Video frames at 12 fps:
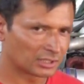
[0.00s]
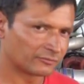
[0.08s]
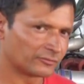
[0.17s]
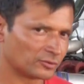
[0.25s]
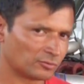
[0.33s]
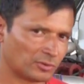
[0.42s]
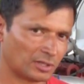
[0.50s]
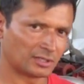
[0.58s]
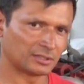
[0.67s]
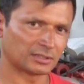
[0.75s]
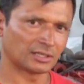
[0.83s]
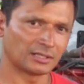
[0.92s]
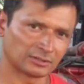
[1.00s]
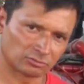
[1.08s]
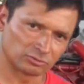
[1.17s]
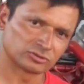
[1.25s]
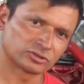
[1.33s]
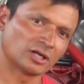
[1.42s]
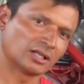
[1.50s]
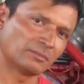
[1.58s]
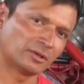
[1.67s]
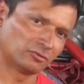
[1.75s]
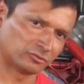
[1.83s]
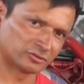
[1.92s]
if you want to install
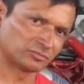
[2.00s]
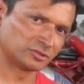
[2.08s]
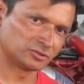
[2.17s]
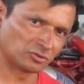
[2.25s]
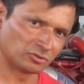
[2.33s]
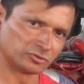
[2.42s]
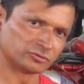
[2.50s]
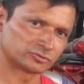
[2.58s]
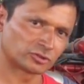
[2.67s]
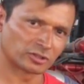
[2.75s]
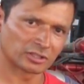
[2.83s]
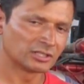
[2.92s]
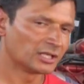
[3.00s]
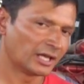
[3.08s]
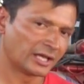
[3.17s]
a manual transmission on your truck